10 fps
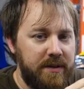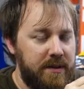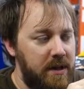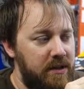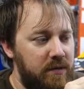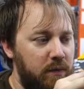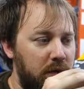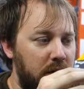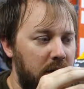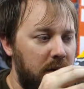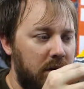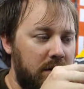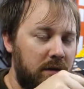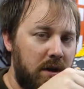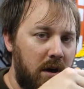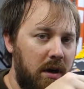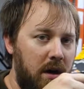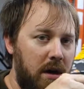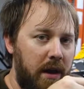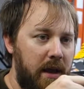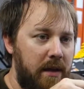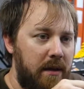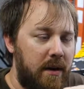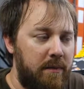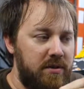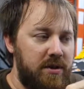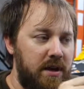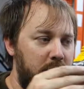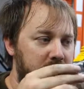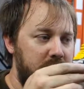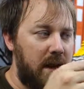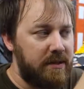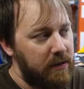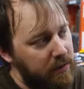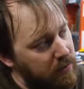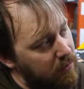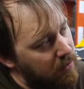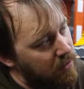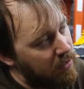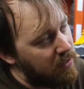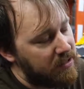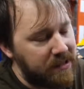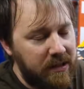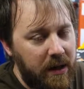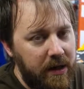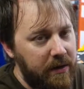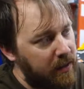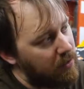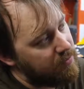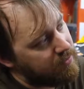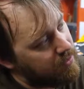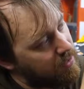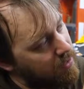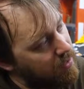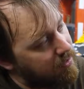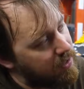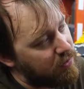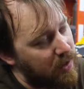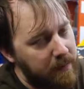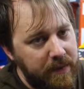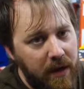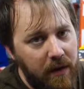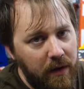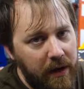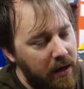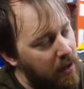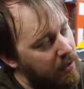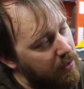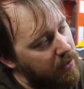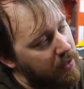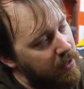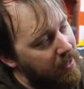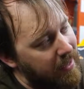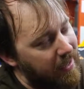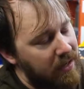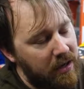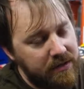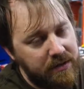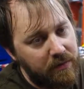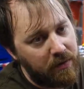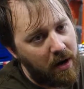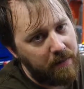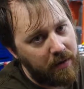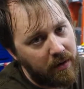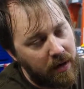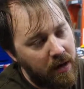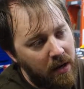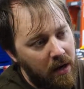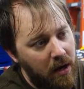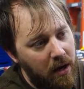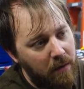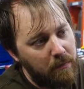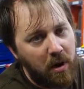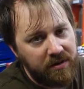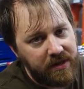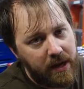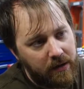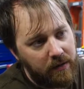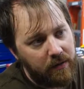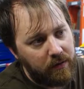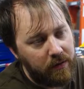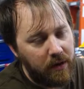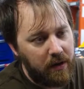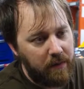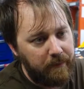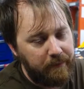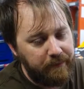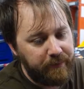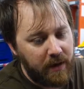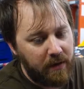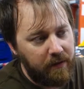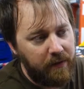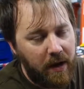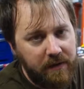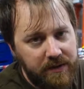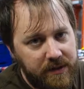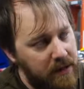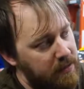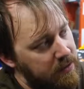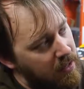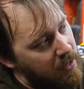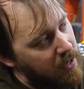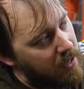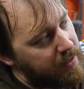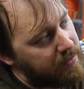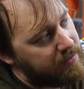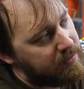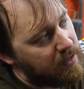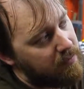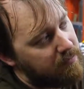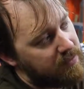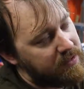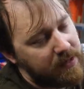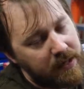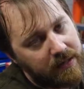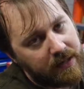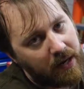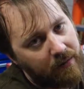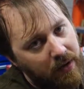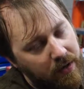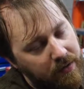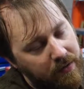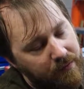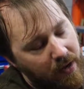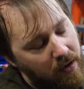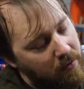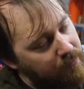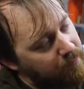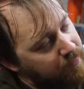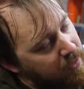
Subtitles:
seats were cut on a machine which has a little slider that goes into here, and they drop down a cutter and it cuts the proper multi-angle valve seat, and that same seat is kind of cut into the valve.